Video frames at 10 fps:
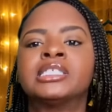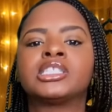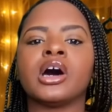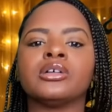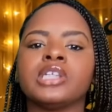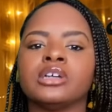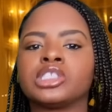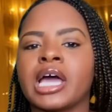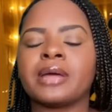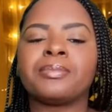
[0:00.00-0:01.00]
So don't
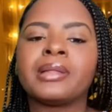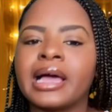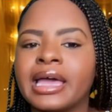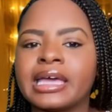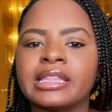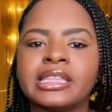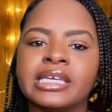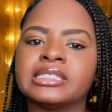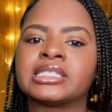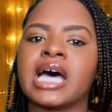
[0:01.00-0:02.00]
try to play this